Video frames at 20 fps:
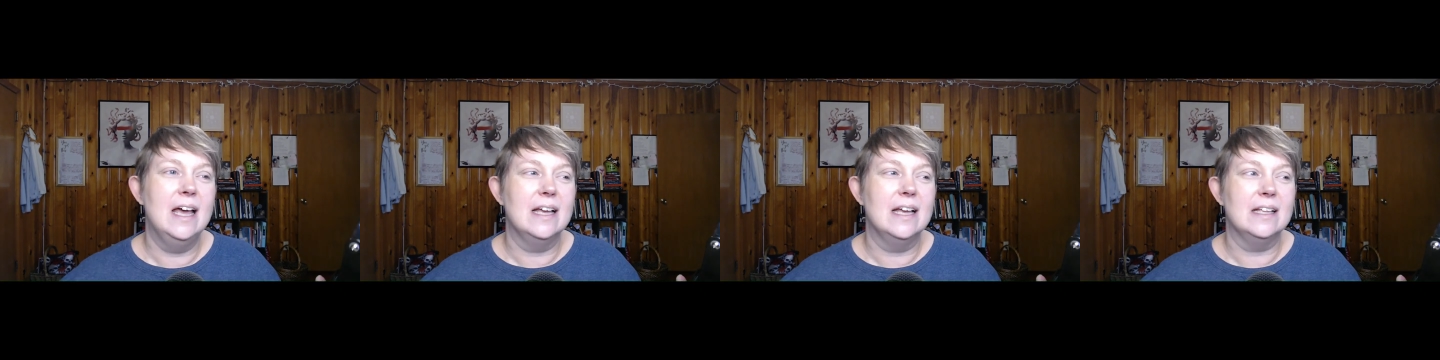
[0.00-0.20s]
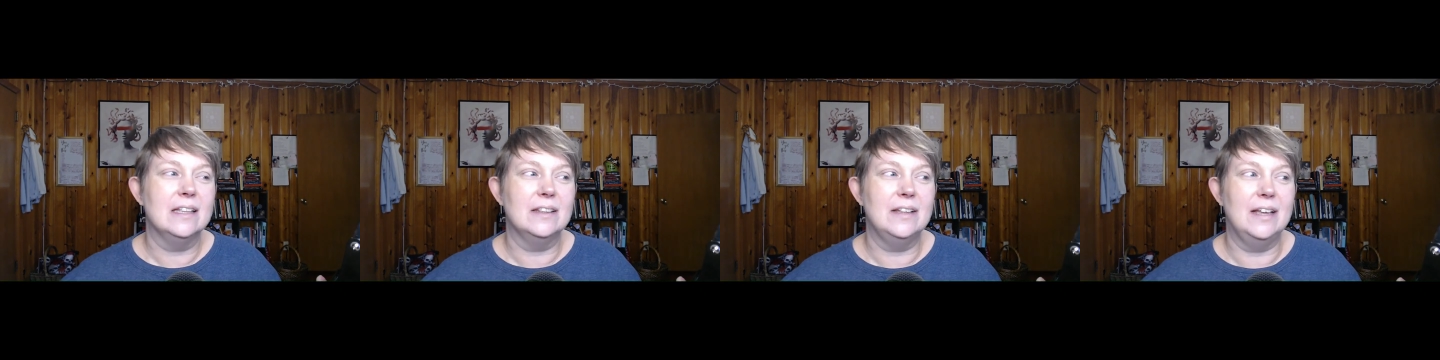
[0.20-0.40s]

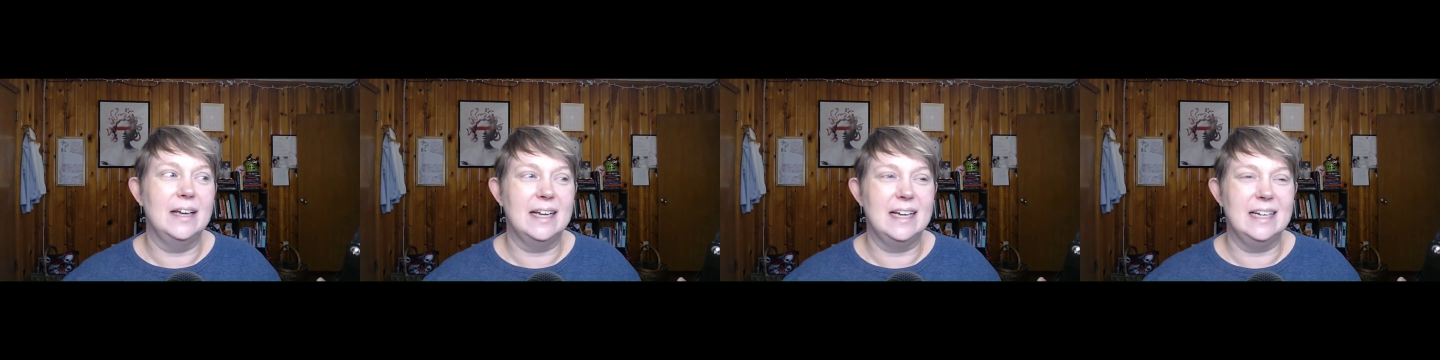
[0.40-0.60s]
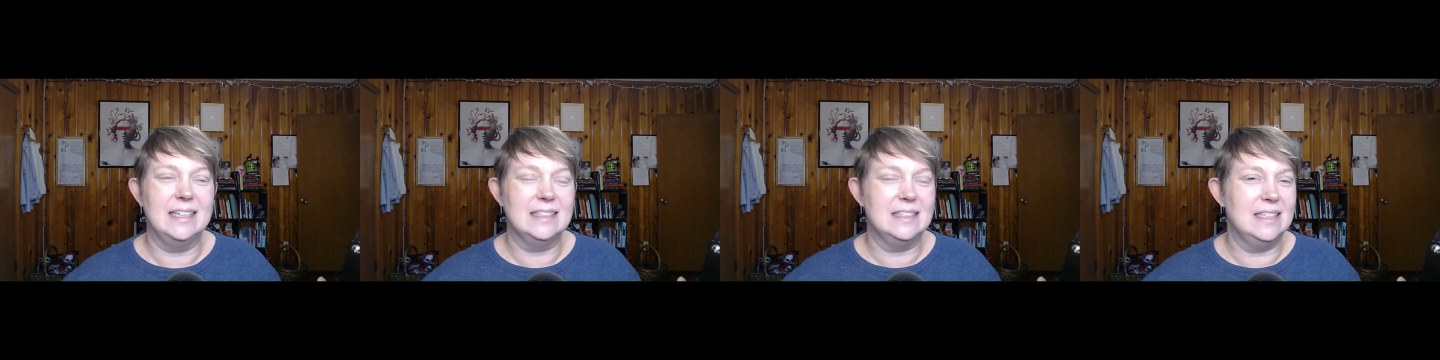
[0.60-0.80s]
Like I
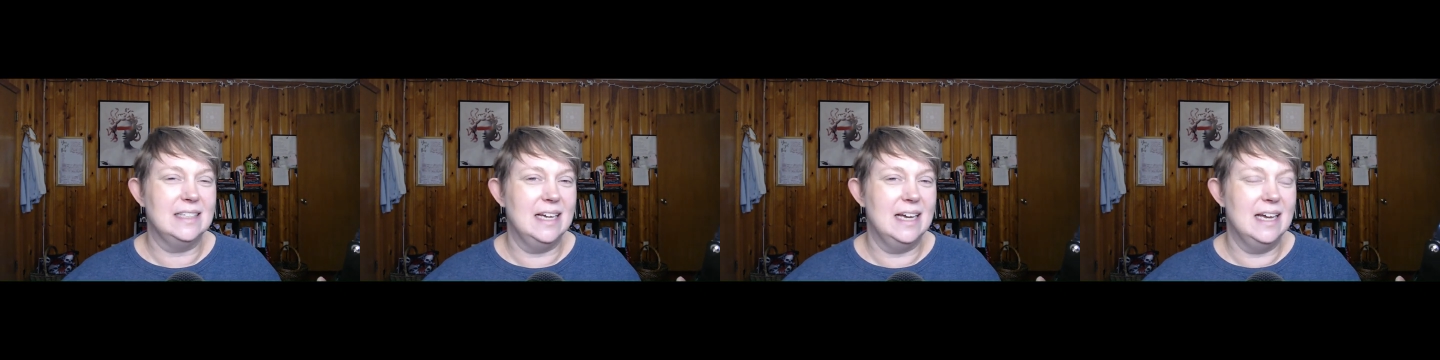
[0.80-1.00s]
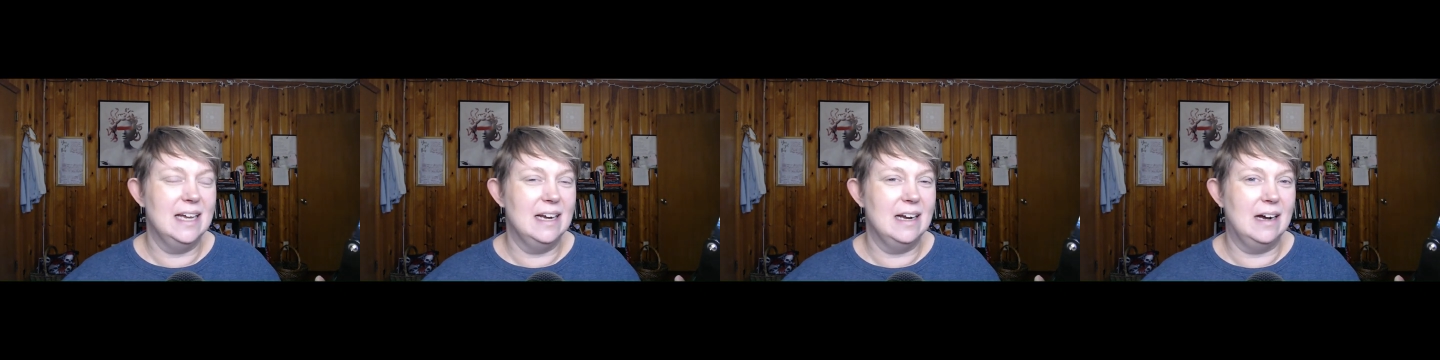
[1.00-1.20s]

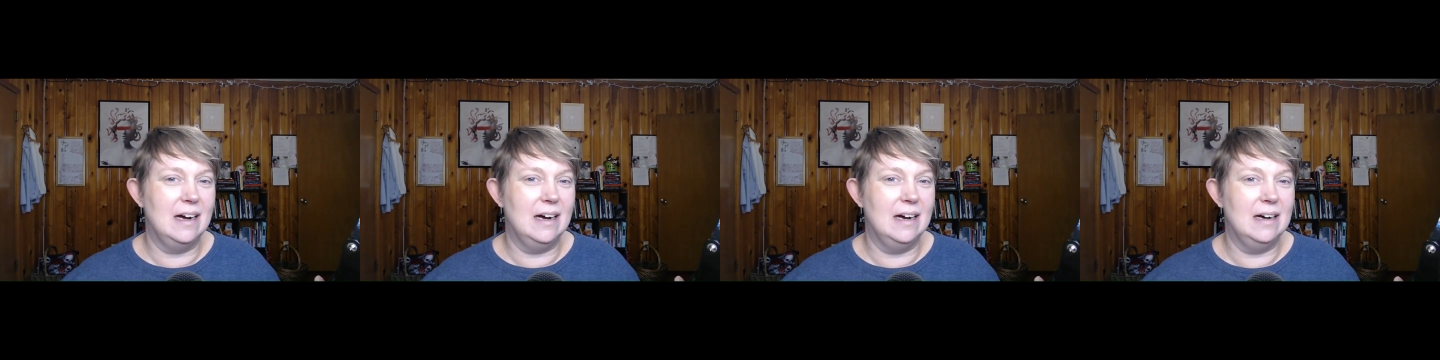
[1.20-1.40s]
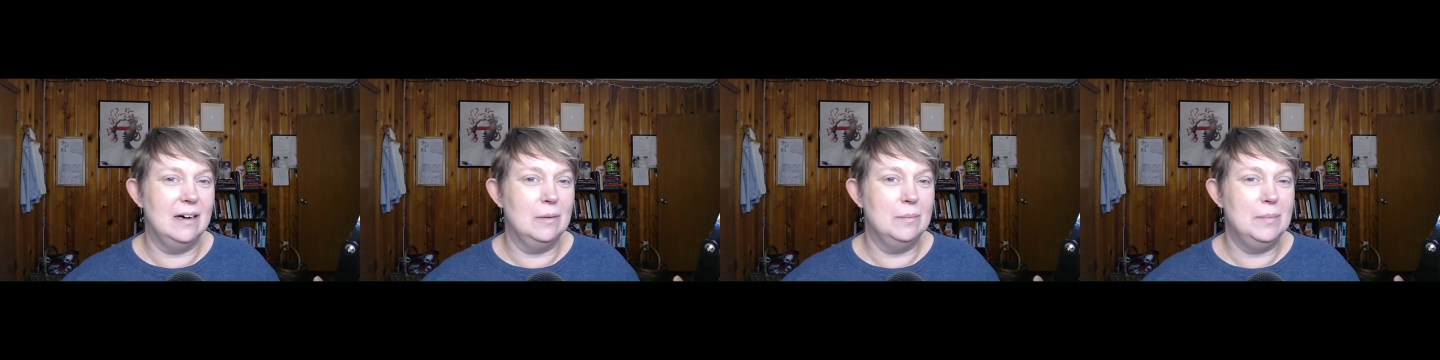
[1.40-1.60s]
said, I'll
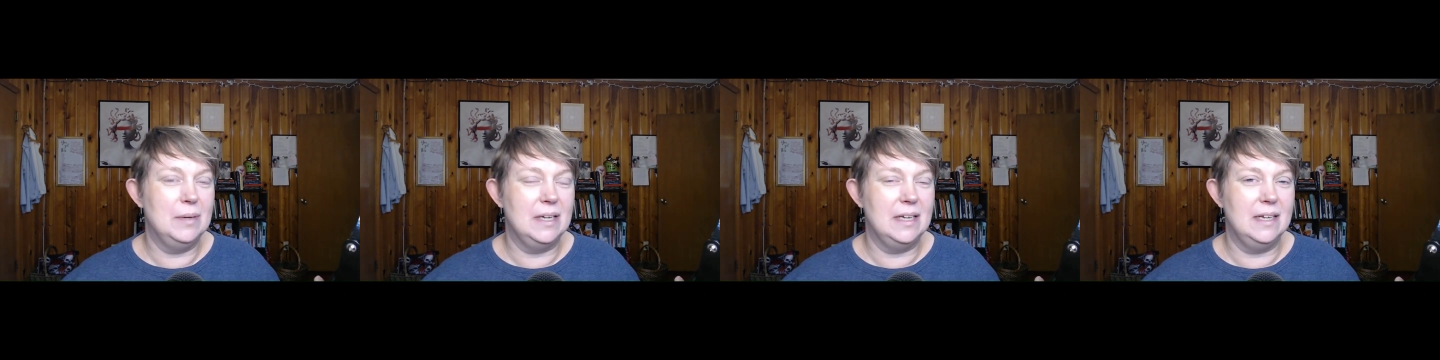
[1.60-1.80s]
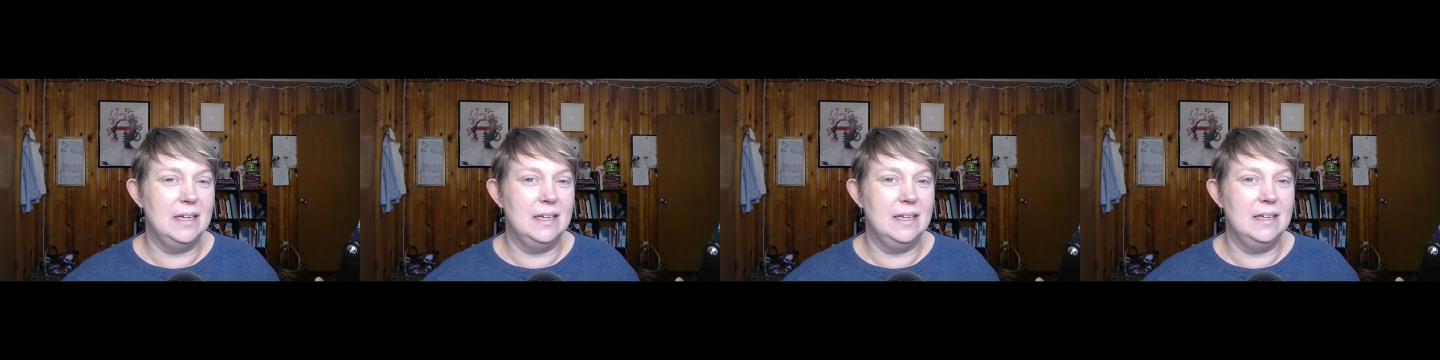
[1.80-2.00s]

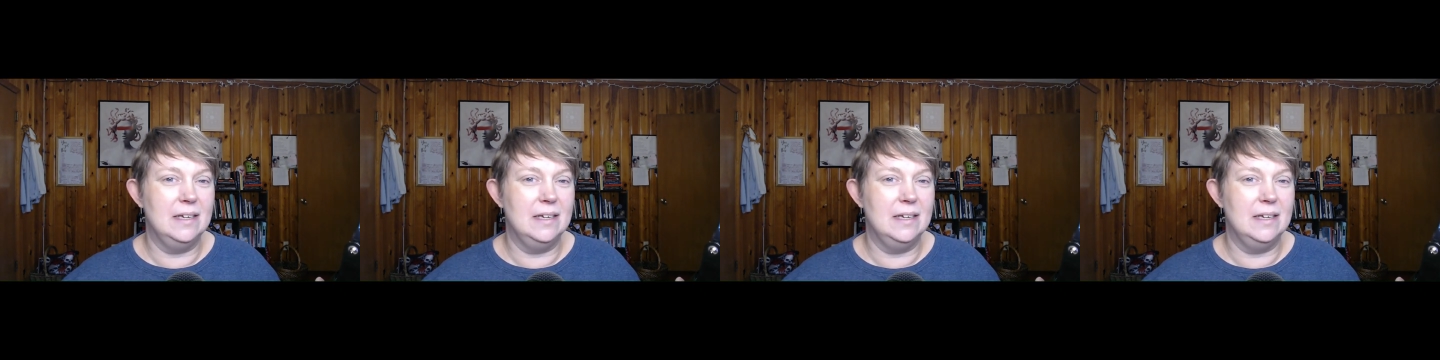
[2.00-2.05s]
be